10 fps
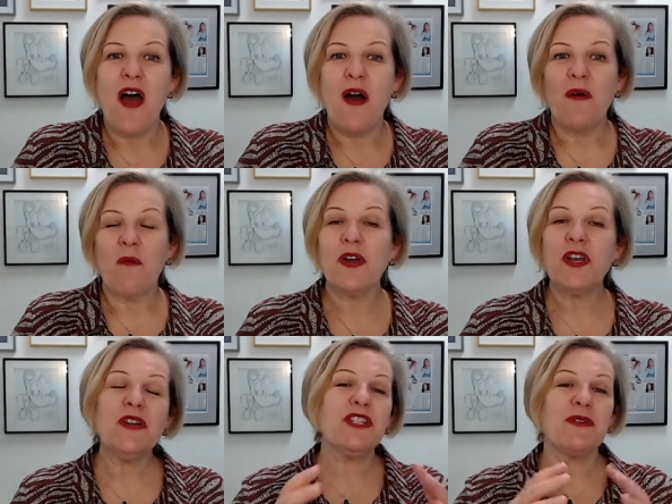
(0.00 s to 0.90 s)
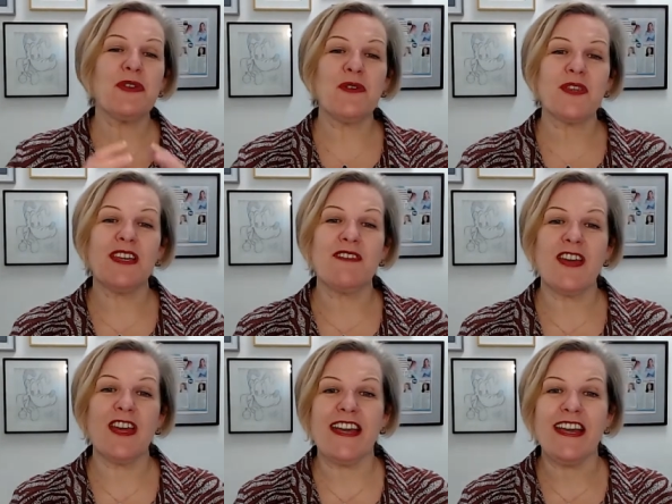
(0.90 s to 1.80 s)
What you do on your
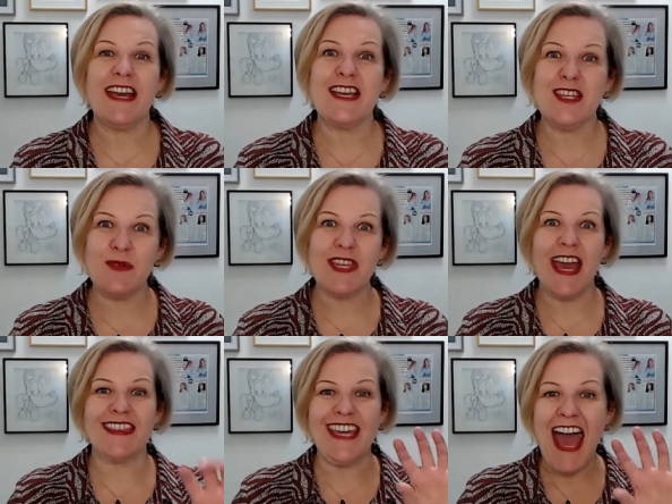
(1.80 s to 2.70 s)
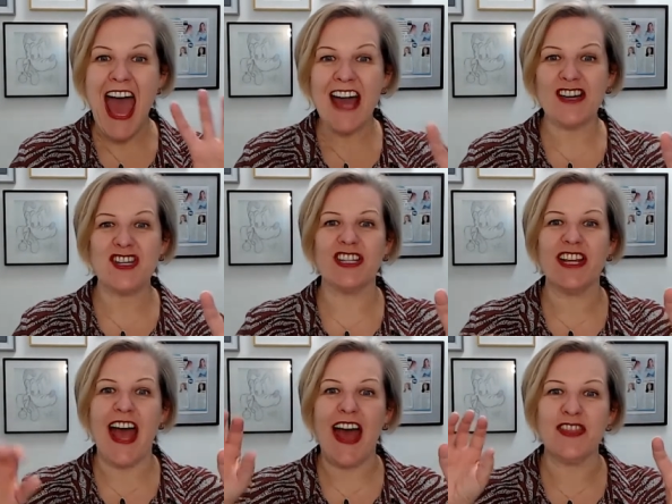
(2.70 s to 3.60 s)
CV is you take the action
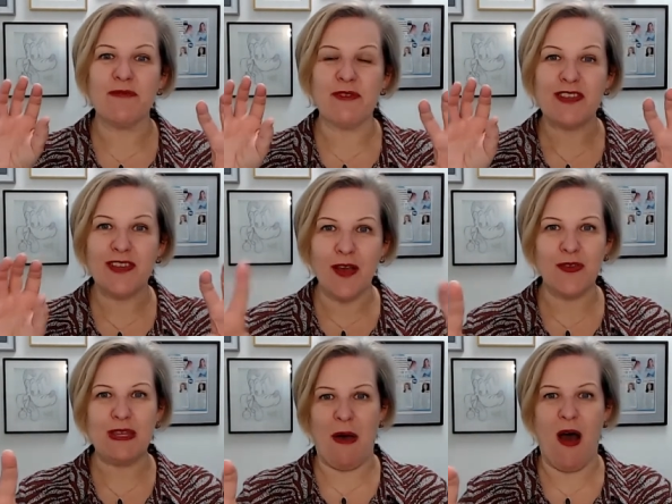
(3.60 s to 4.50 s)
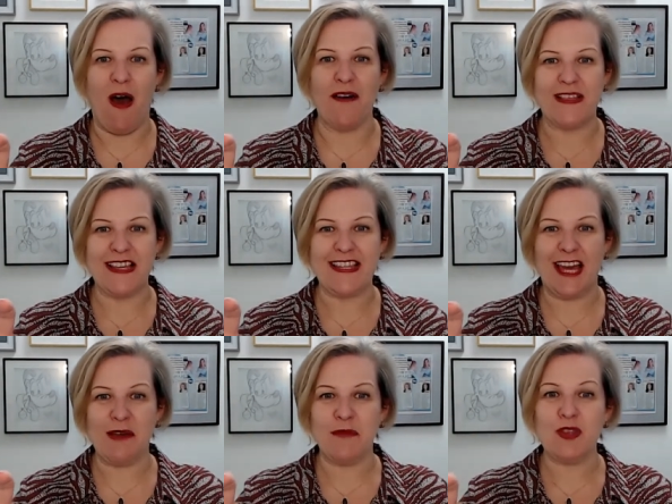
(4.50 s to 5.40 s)
and the results part of this
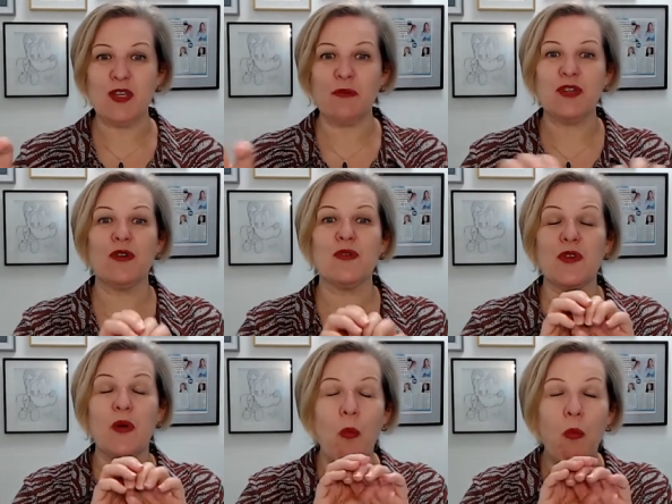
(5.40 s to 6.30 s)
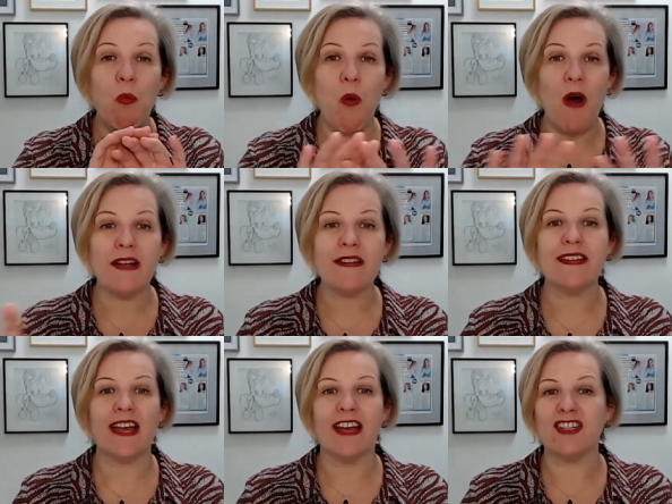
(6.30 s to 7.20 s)
statement to produce
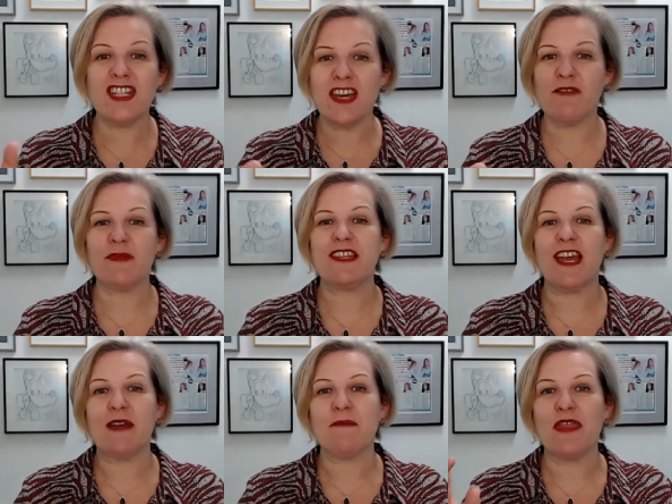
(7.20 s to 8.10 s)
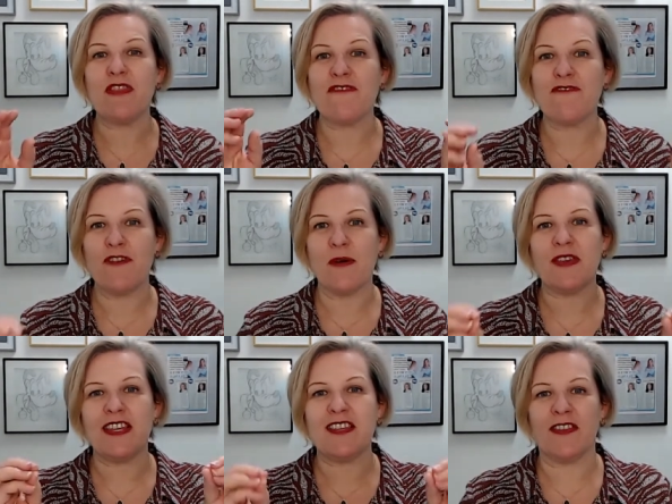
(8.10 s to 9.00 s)
one achievement statement that
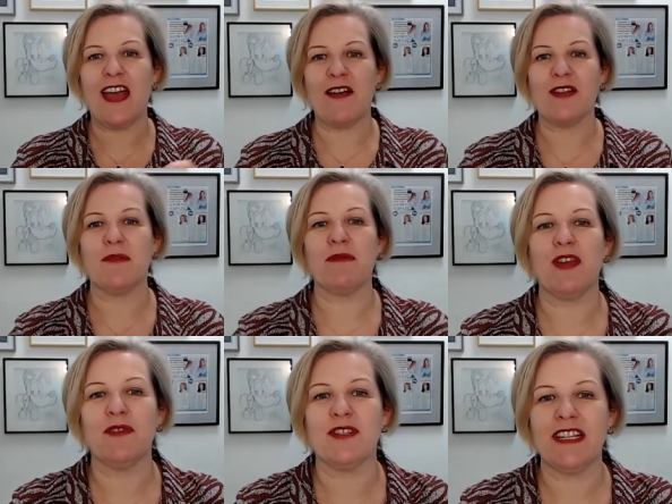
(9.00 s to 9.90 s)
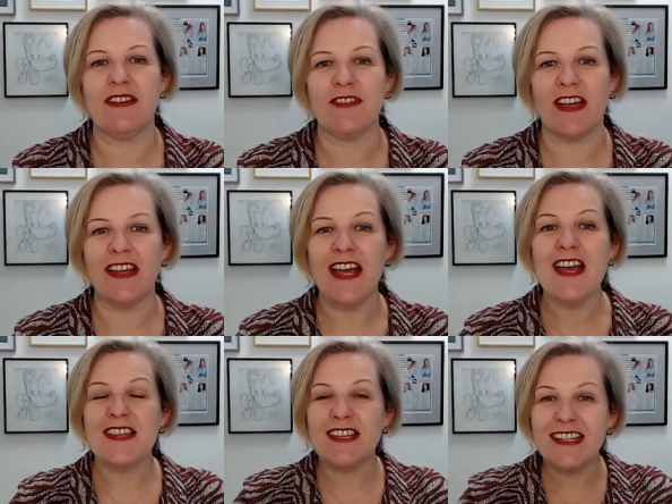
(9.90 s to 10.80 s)
focuses on the outcome that you deliver.
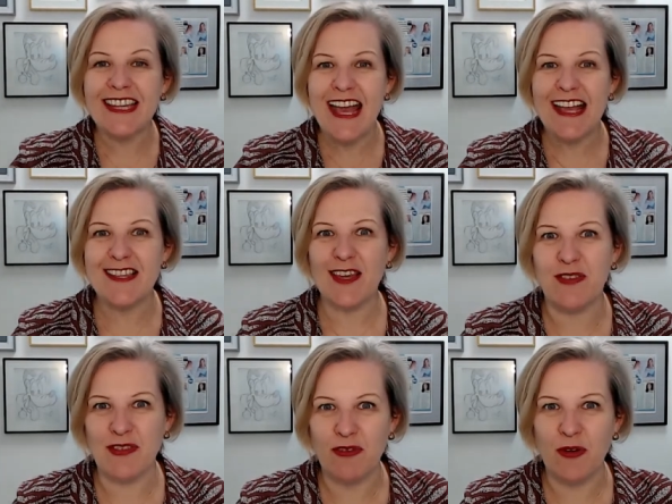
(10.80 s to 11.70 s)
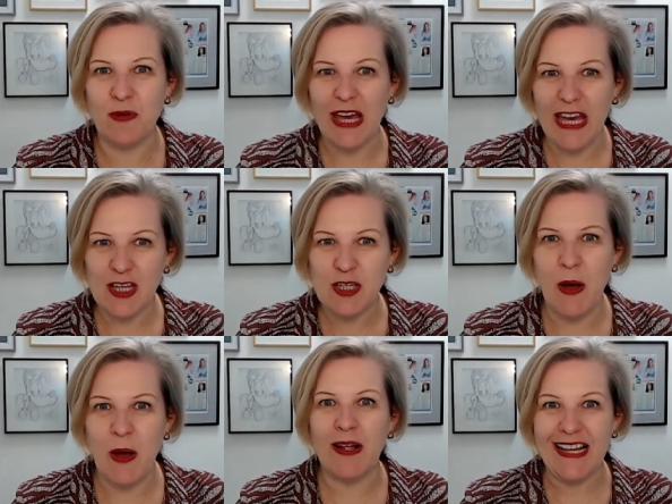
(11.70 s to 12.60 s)
So let's go through each
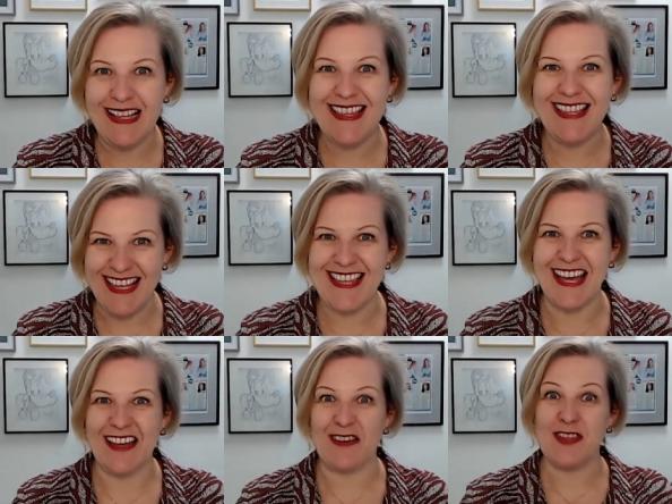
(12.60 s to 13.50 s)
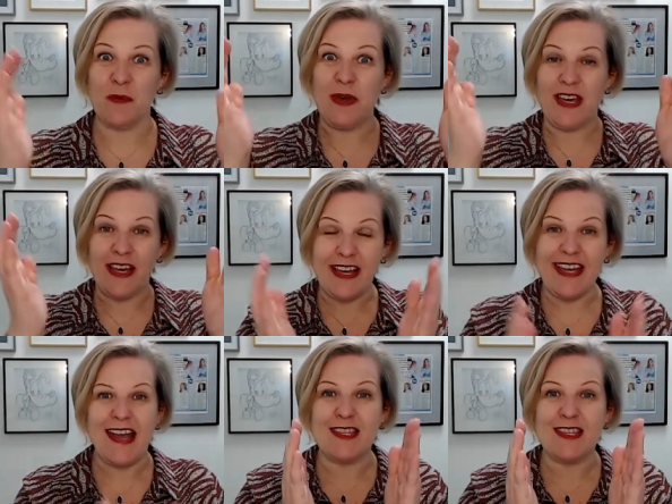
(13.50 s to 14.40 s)
part in detail so that we can
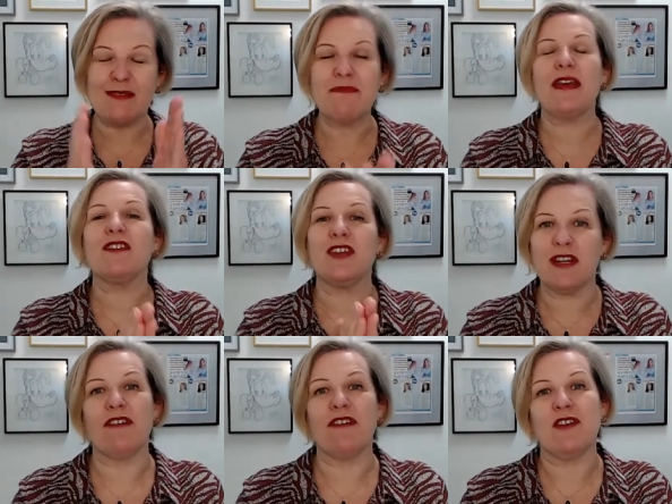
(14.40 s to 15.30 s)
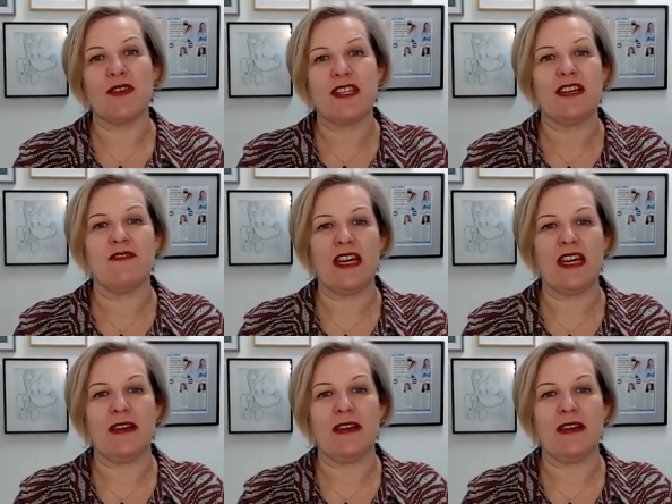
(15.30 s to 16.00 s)
get to the bit that you need for your CV.